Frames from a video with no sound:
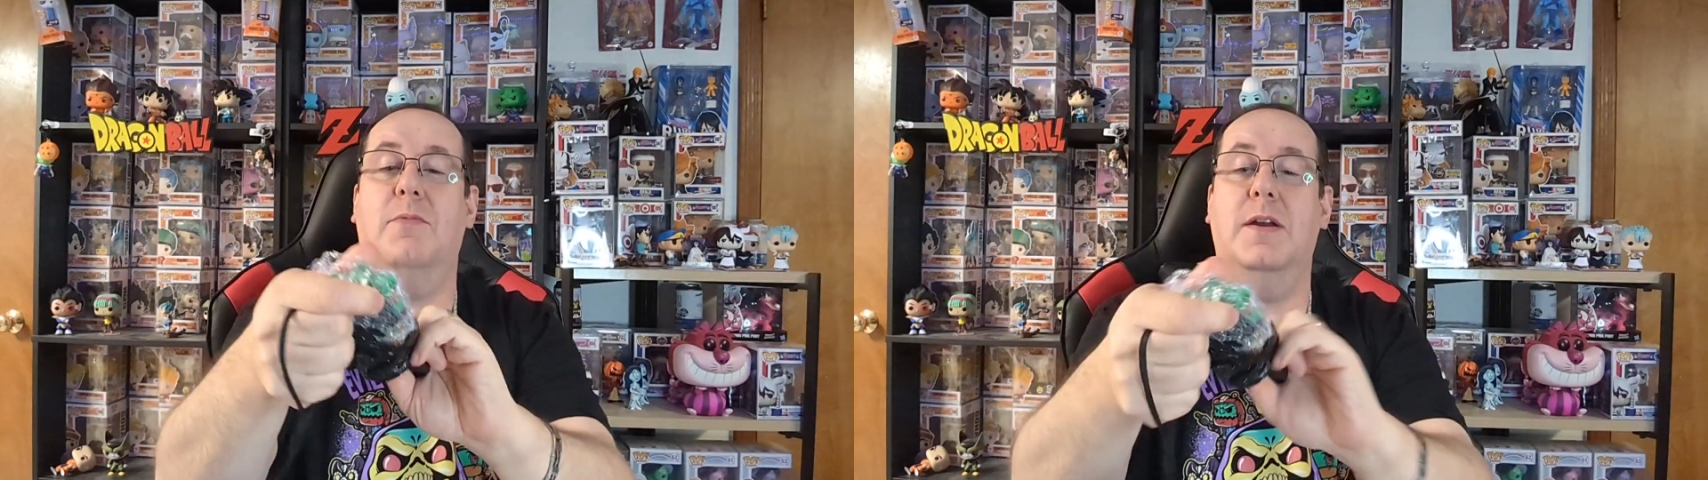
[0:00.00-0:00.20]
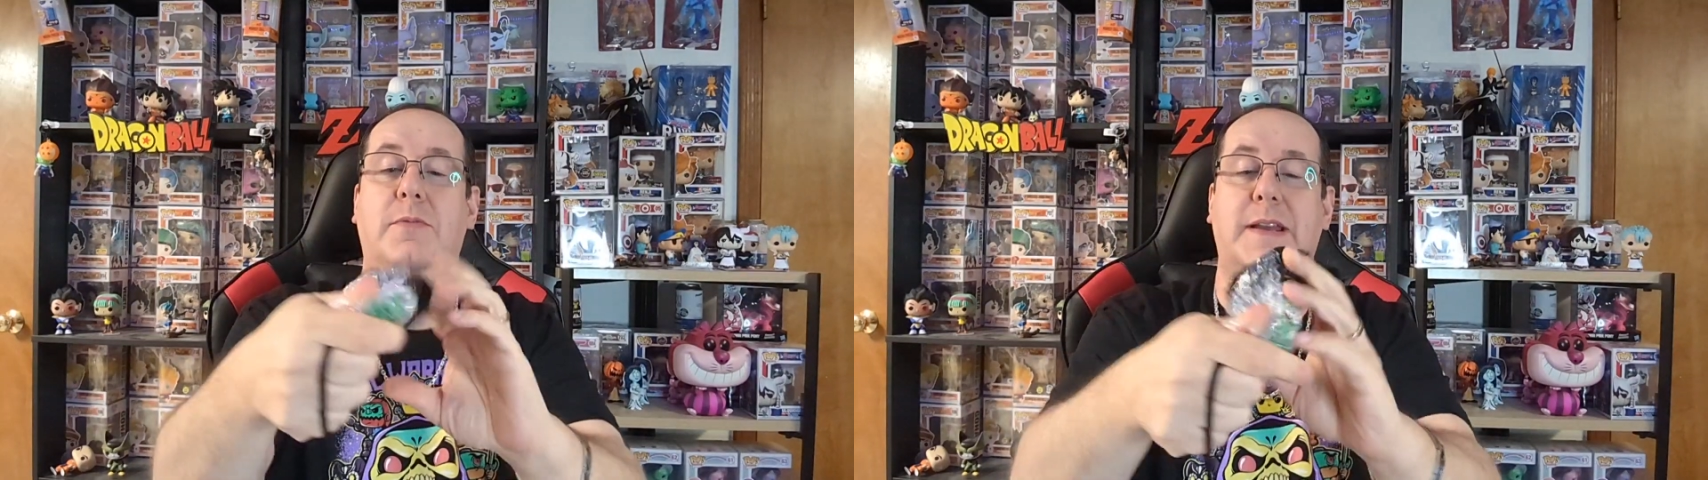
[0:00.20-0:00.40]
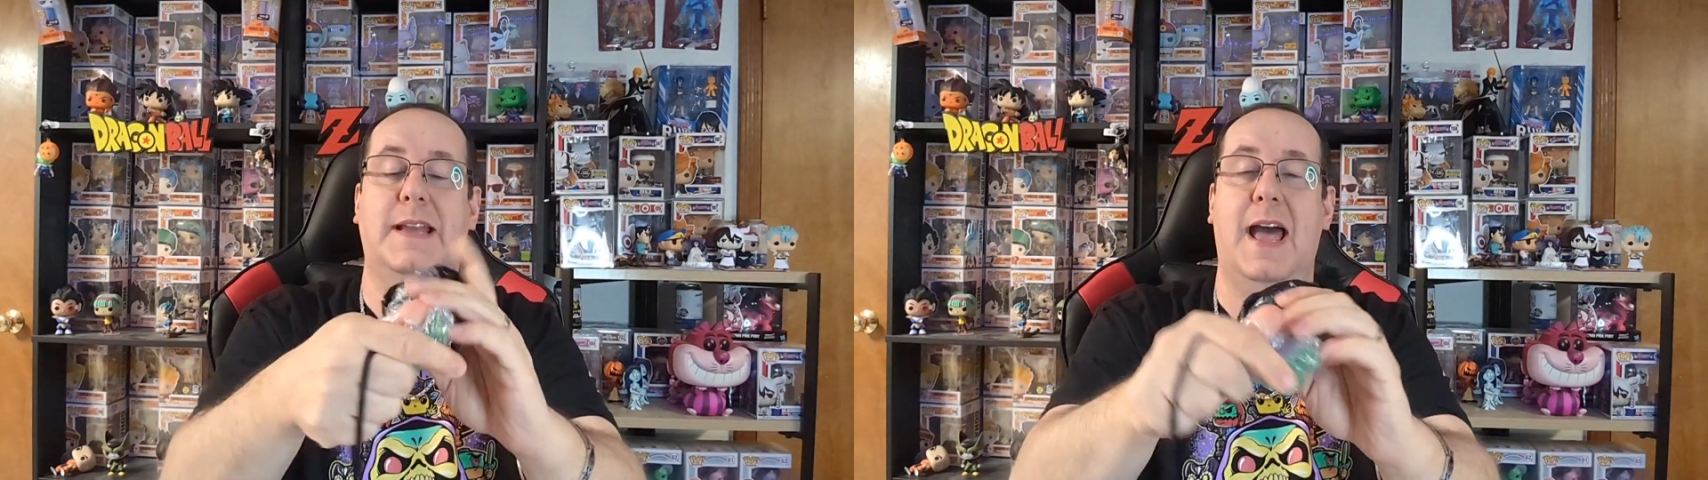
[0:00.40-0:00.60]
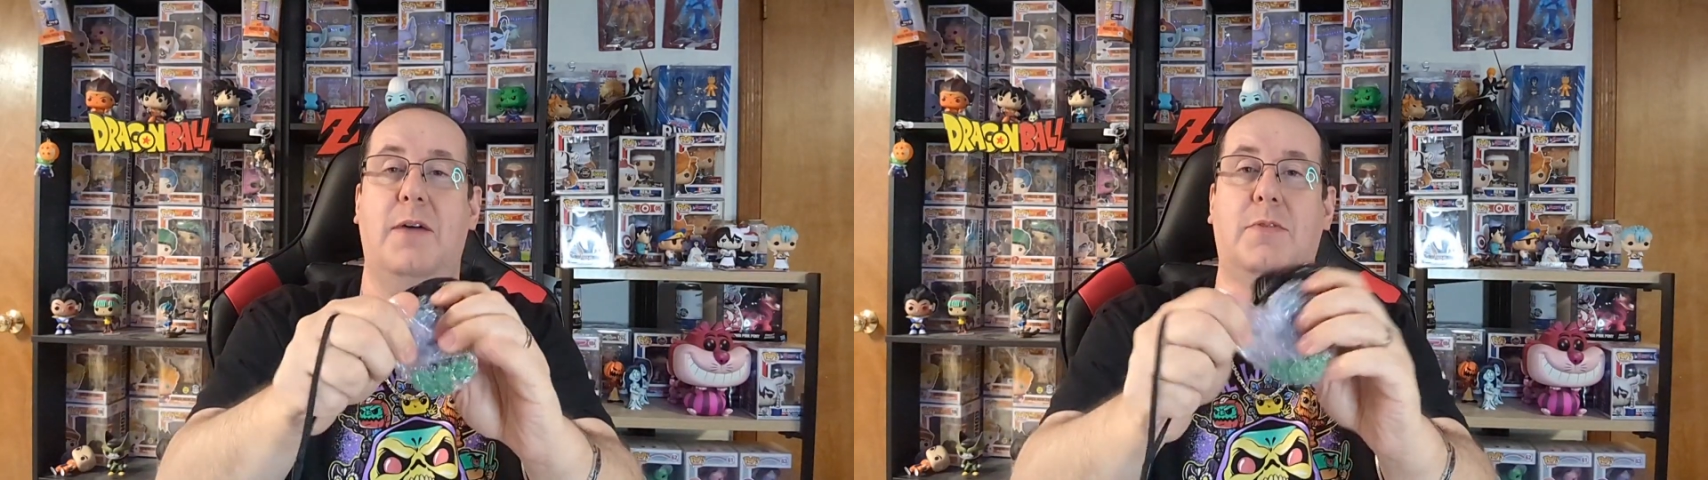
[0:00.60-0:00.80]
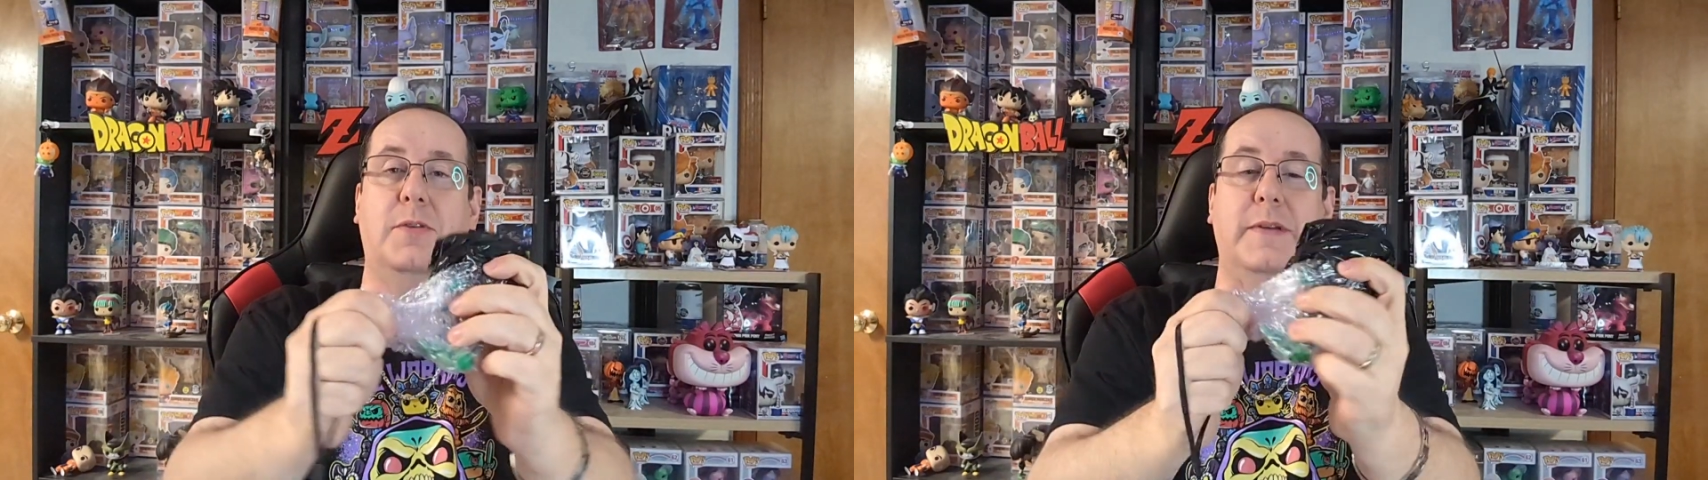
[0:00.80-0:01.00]
What do we
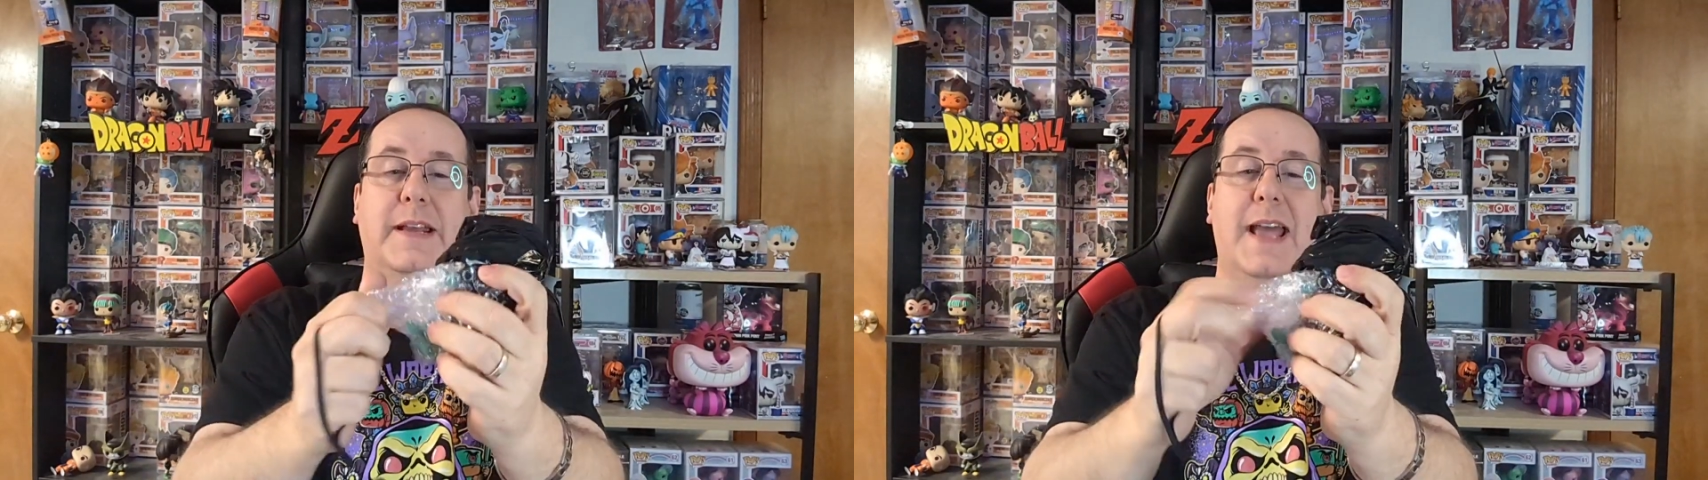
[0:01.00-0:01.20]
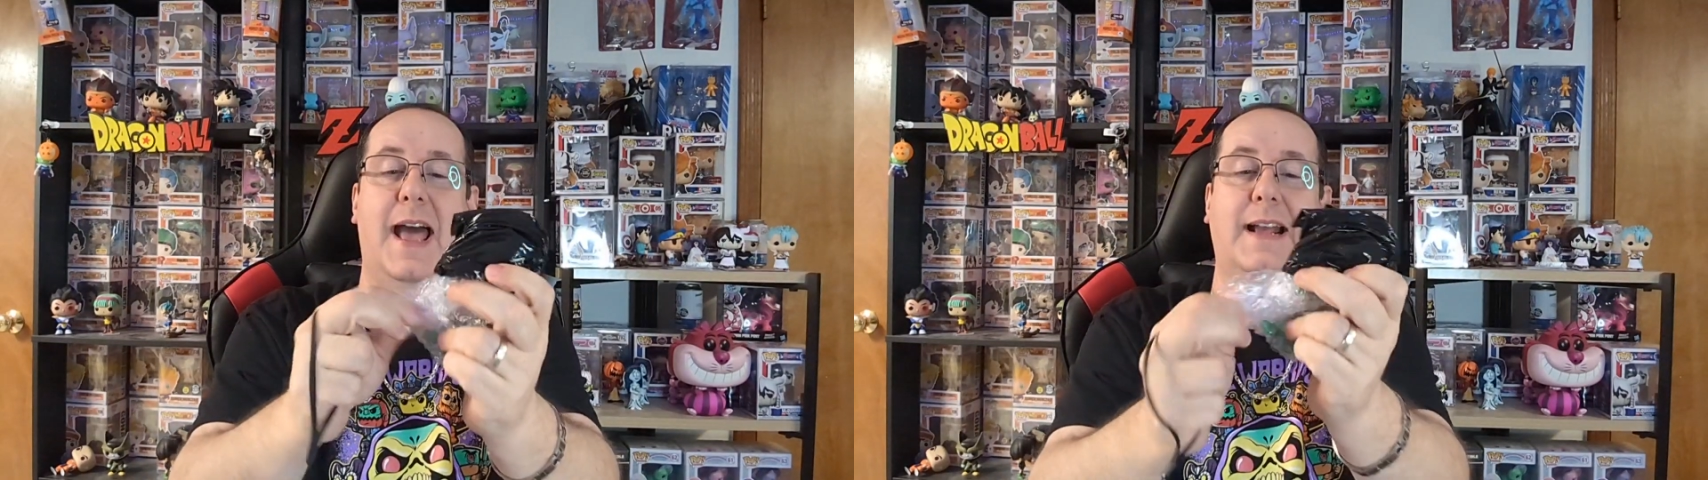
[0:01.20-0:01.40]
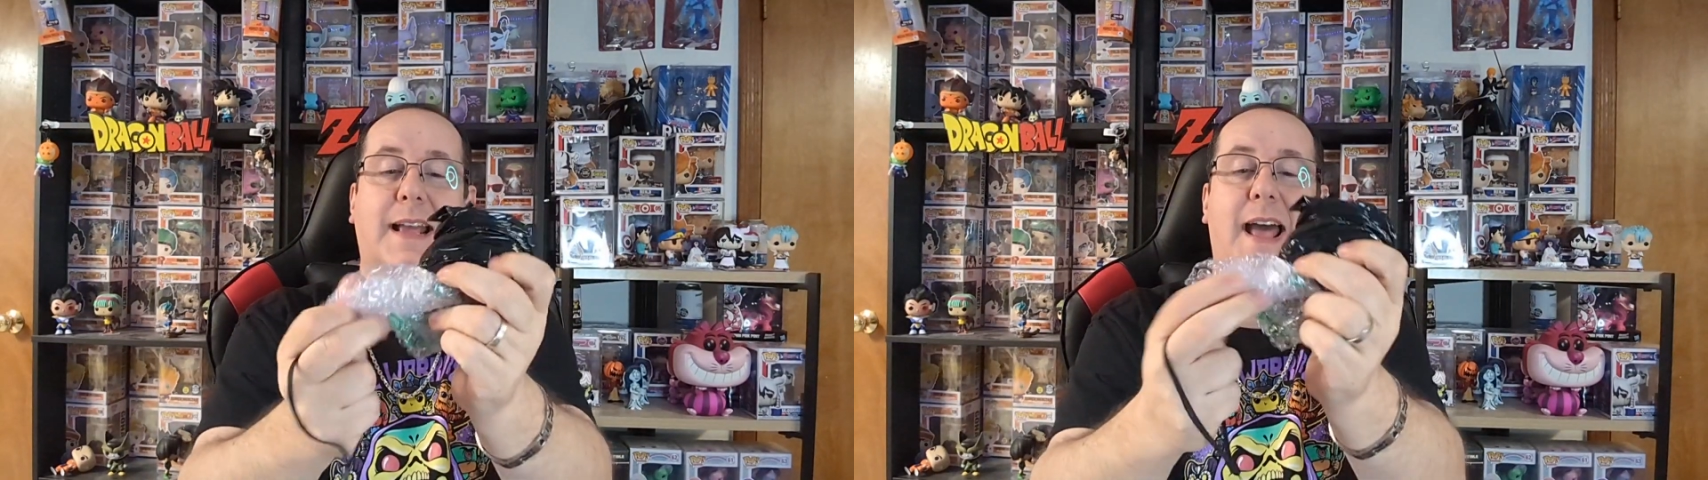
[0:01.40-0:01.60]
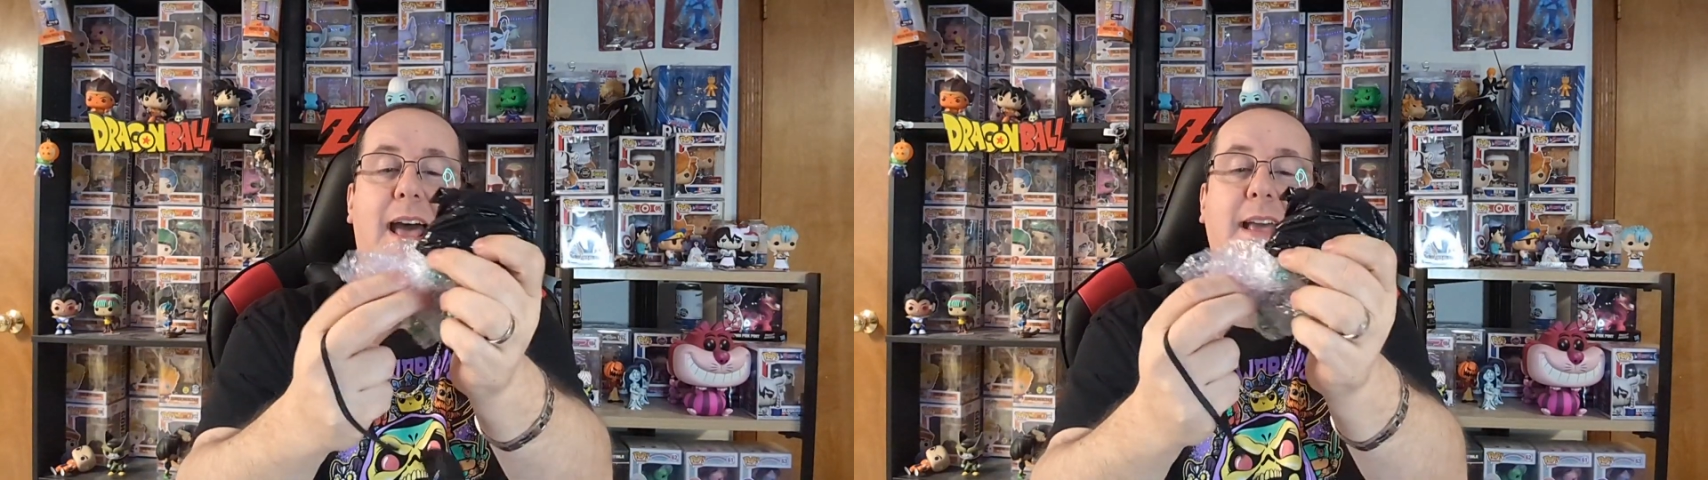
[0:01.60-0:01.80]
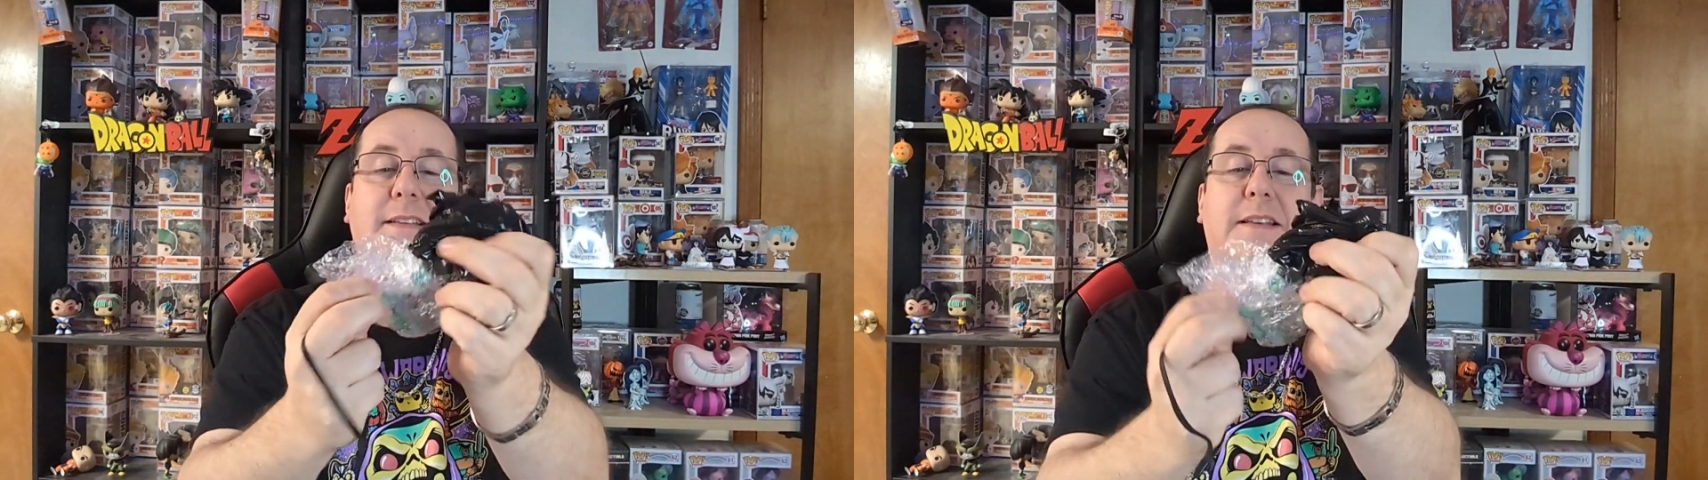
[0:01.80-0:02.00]
got? What do we got,
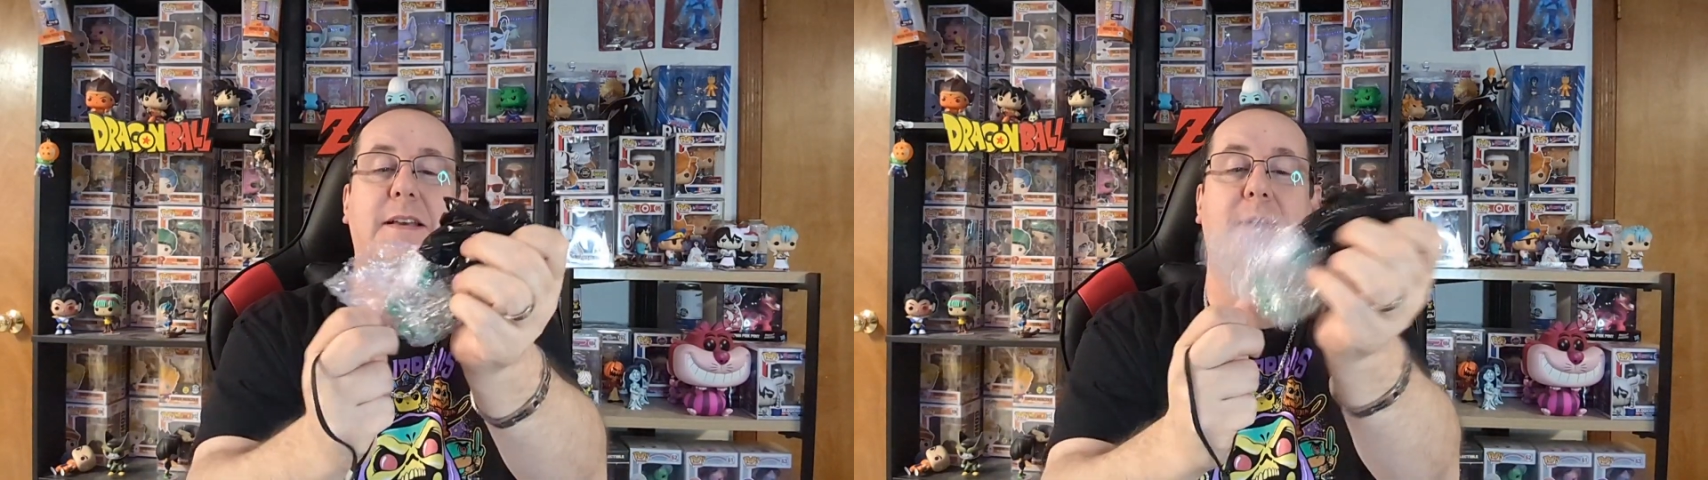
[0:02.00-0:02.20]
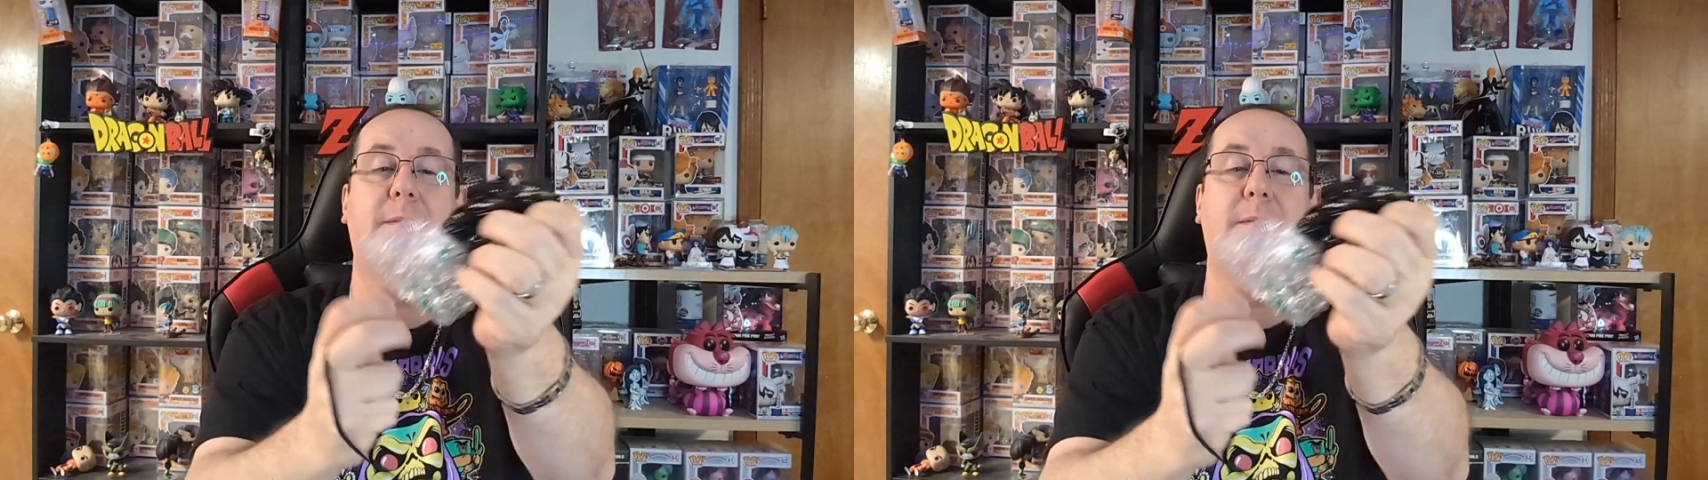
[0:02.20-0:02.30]
guys?